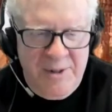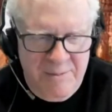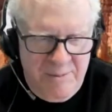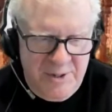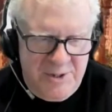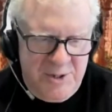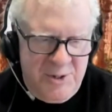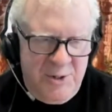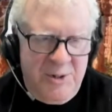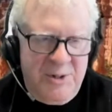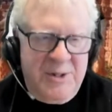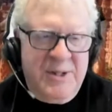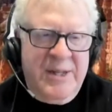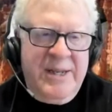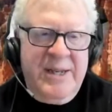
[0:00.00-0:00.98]
But
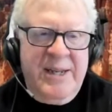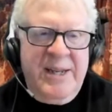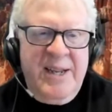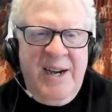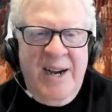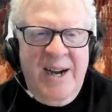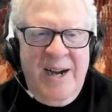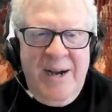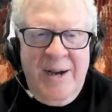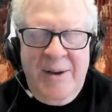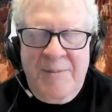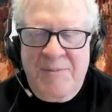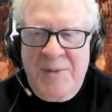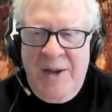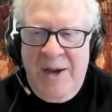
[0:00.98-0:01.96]
certainly
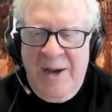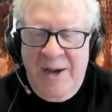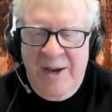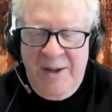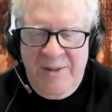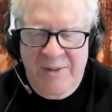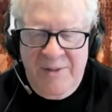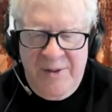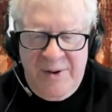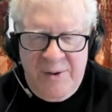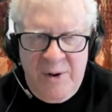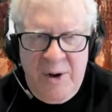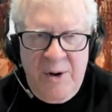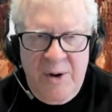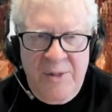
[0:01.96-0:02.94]

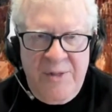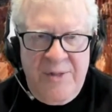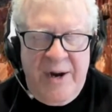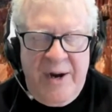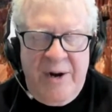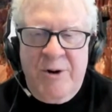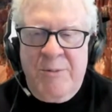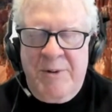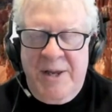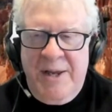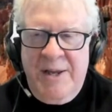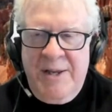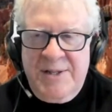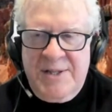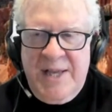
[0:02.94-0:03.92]
there are
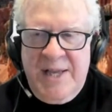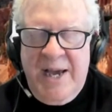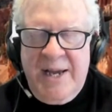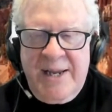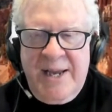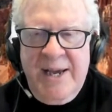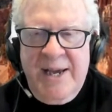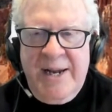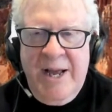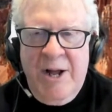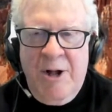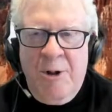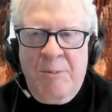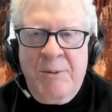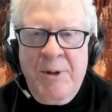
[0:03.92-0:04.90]
therapies that
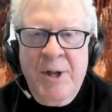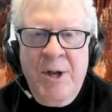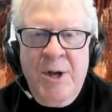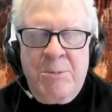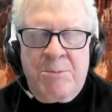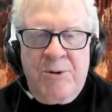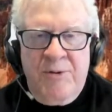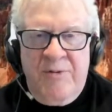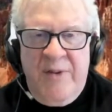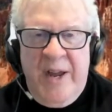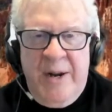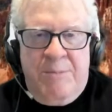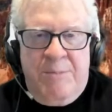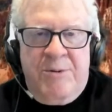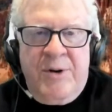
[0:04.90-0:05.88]
can help
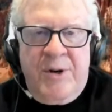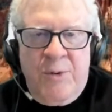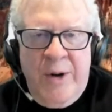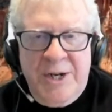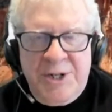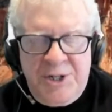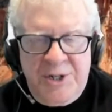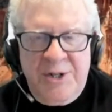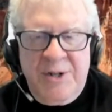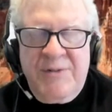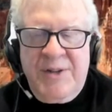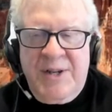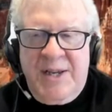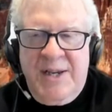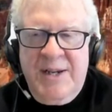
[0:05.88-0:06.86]
prevent
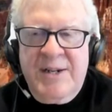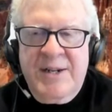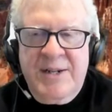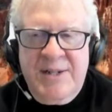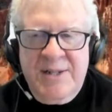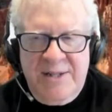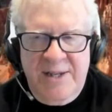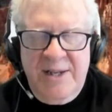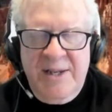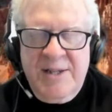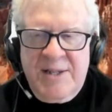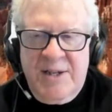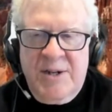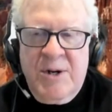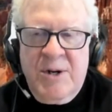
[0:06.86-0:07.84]
progression of the kidney
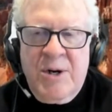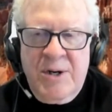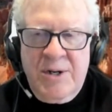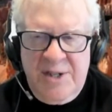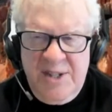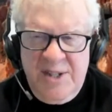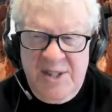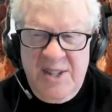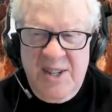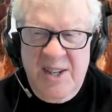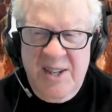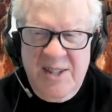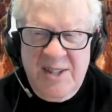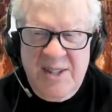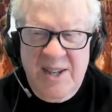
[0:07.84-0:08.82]
disease and heart
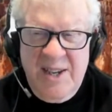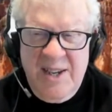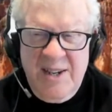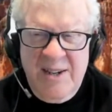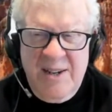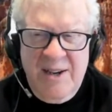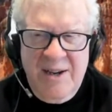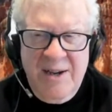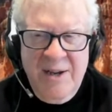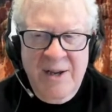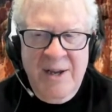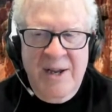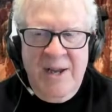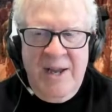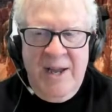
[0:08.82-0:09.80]
disease, and